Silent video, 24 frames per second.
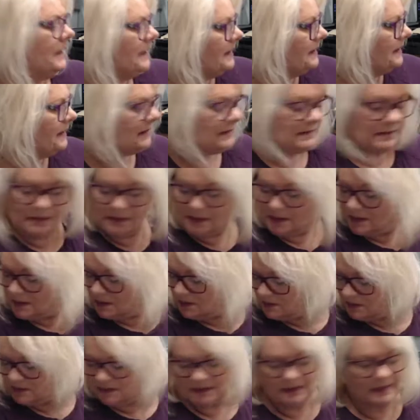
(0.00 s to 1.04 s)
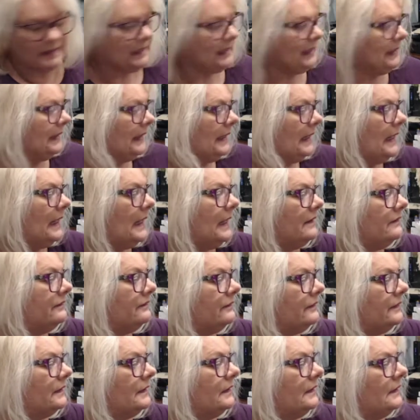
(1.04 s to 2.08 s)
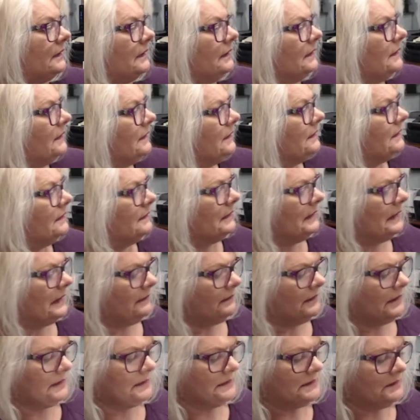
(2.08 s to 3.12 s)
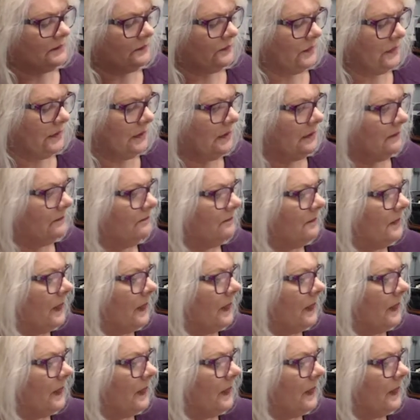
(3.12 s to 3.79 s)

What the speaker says: It is close enough. Now this one,